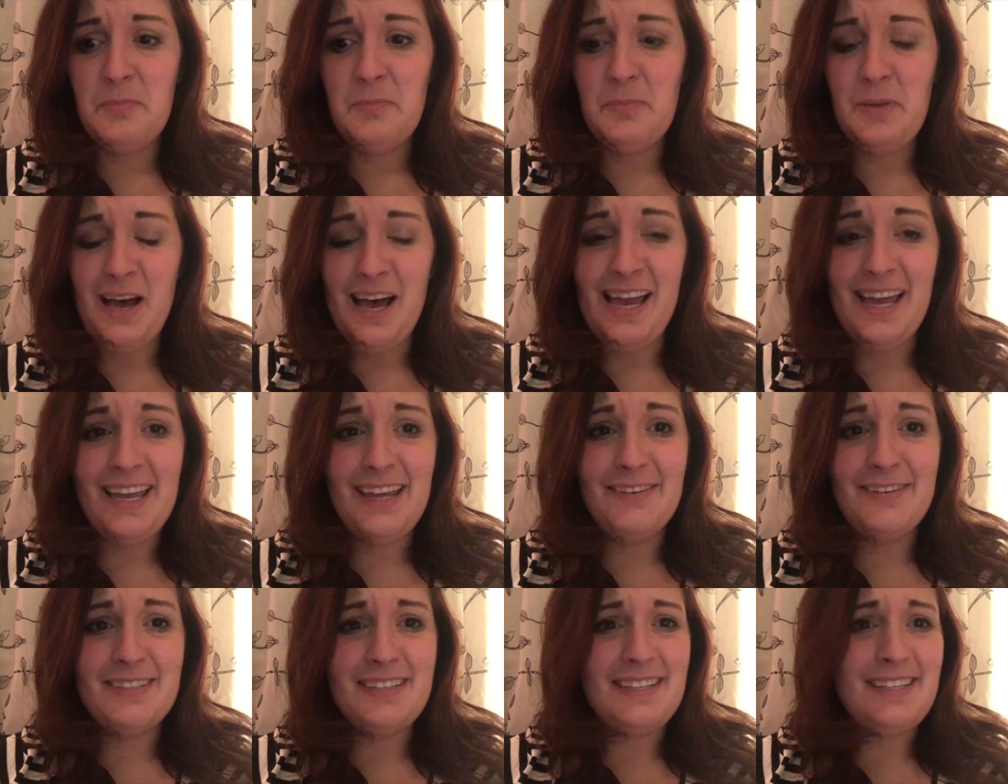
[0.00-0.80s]
but
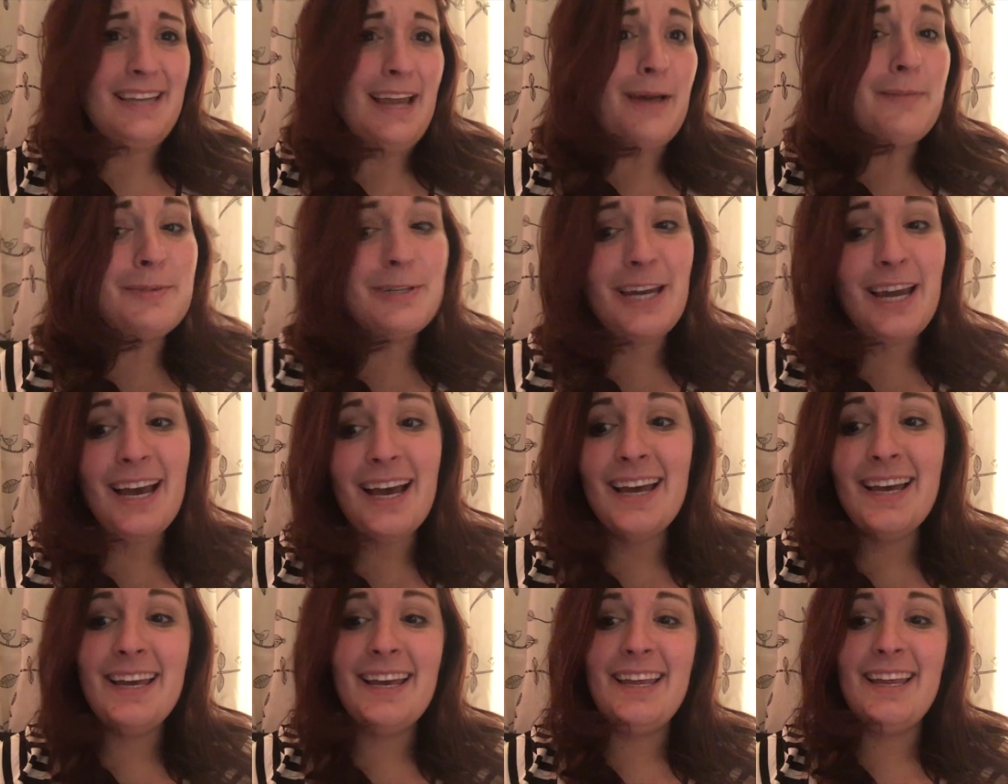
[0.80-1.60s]
it was a
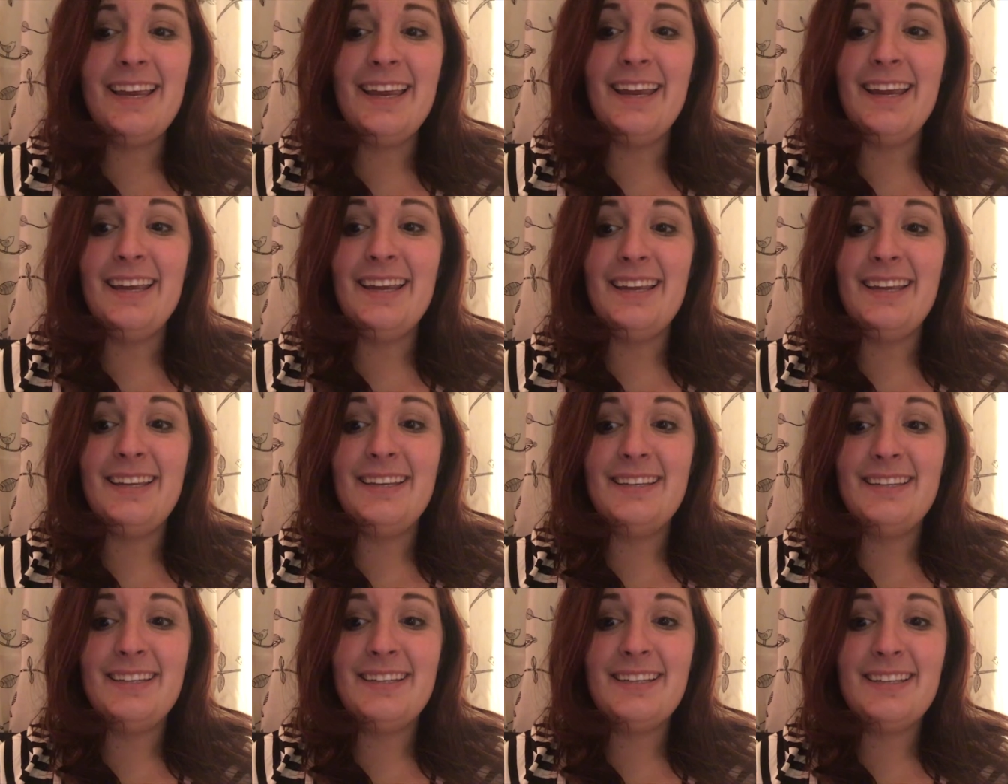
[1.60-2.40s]
Snapchat
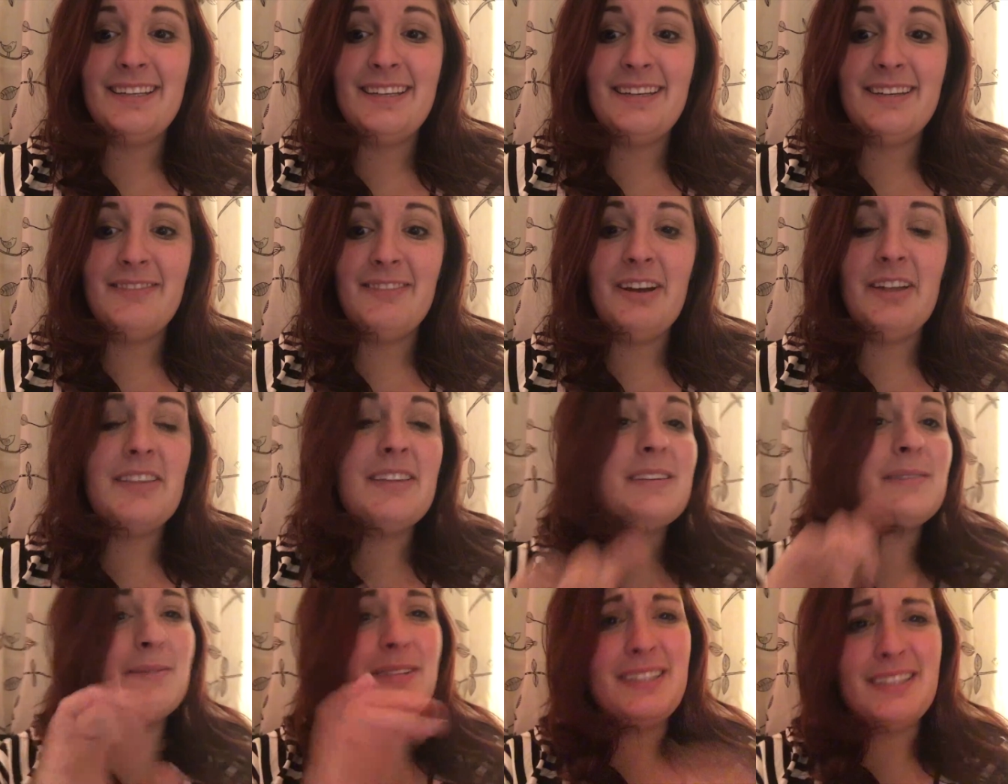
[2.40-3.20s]
and well,
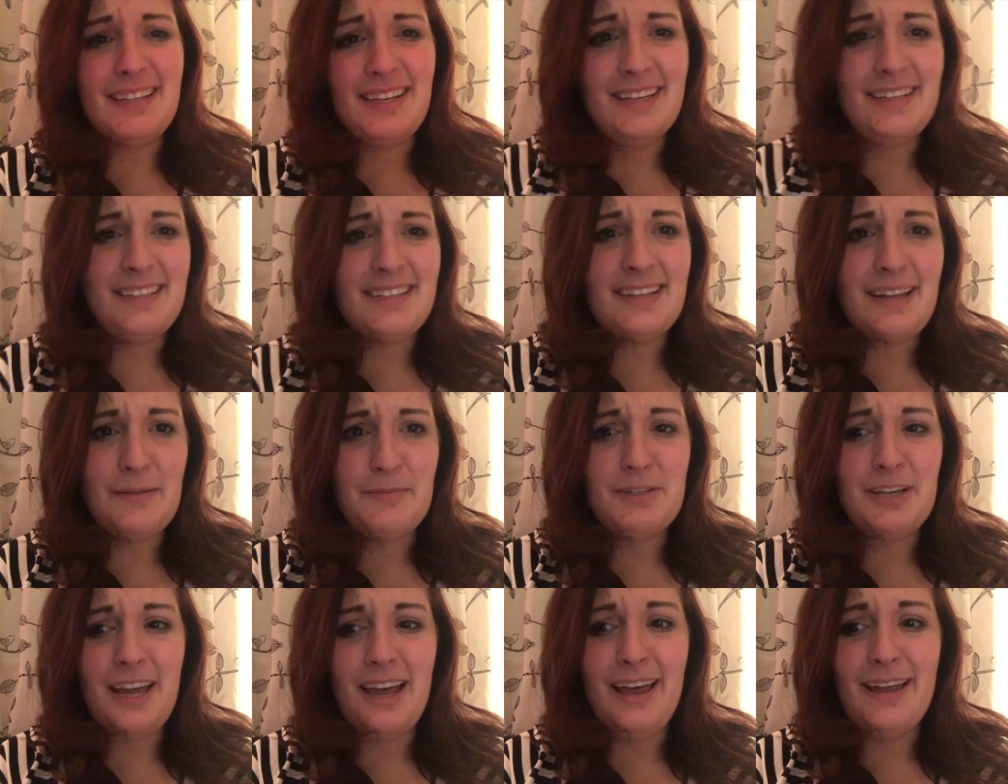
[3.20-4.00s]
this one's not a
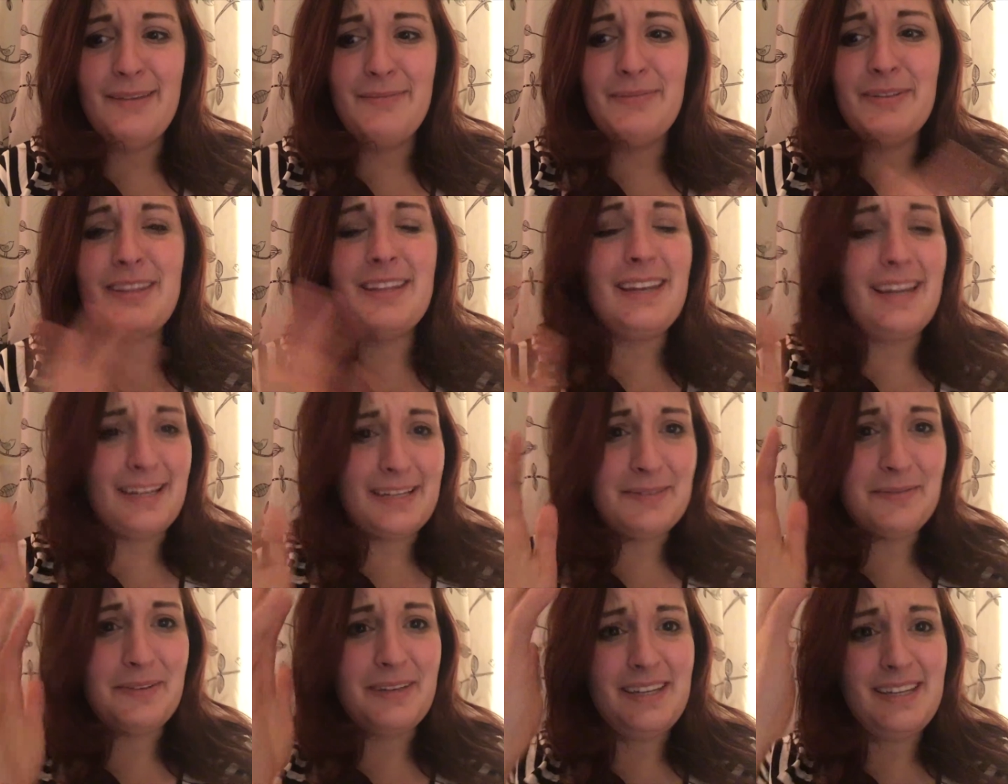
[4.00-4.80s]
Snapchat, but the
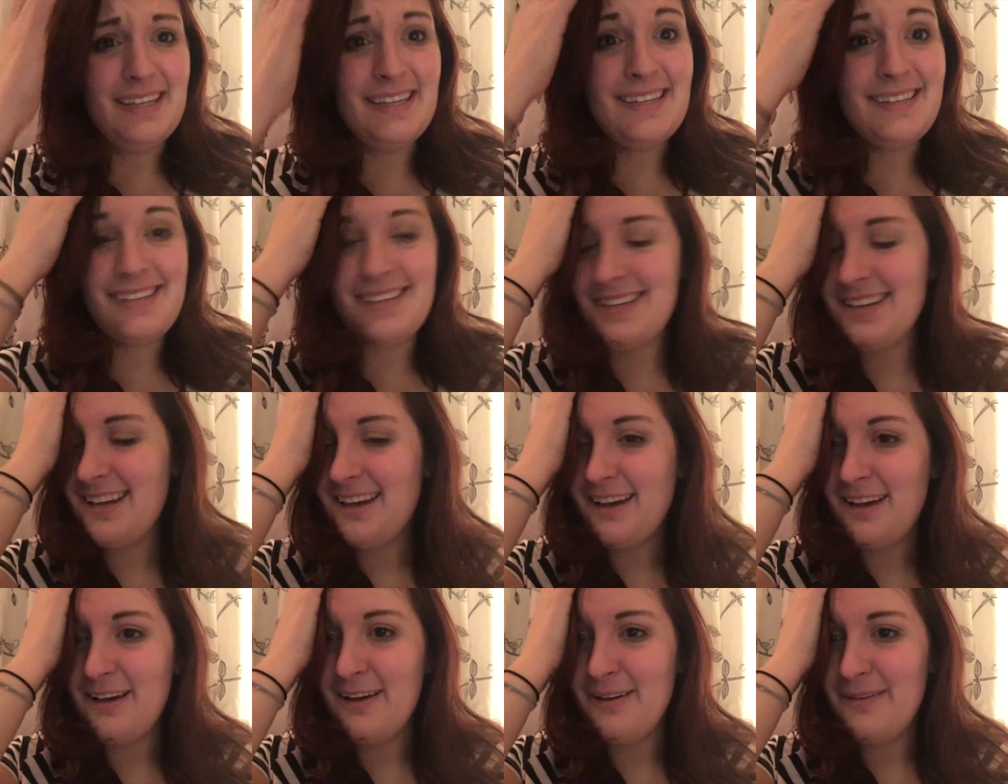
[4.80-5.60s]
next one is.
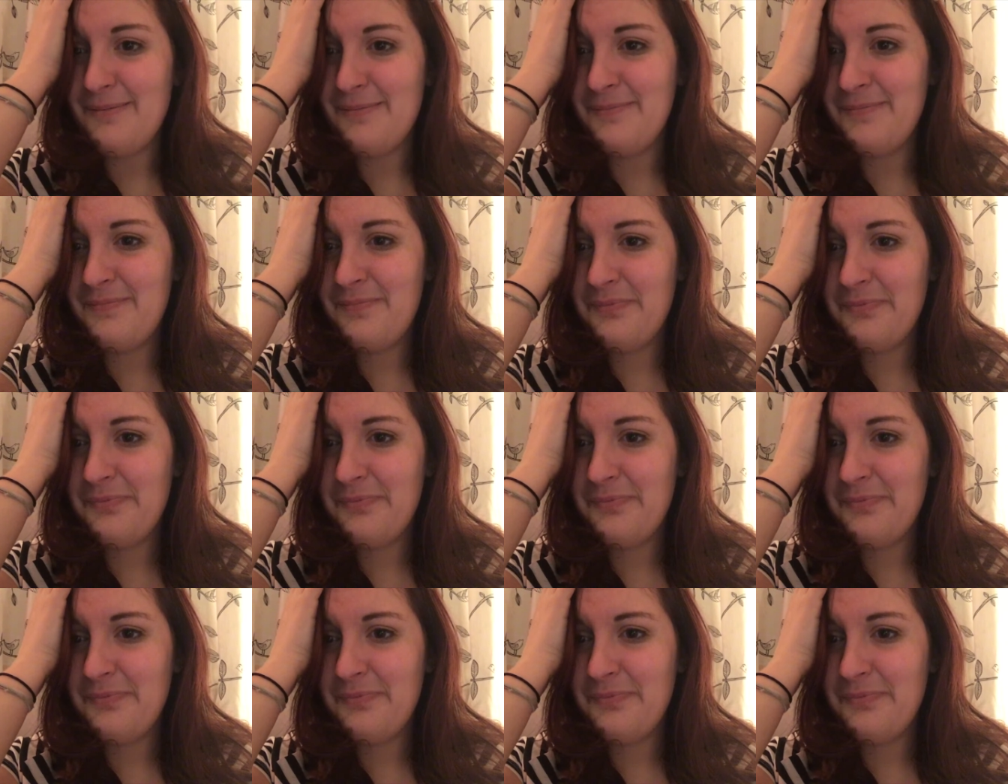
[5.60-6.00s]
Um,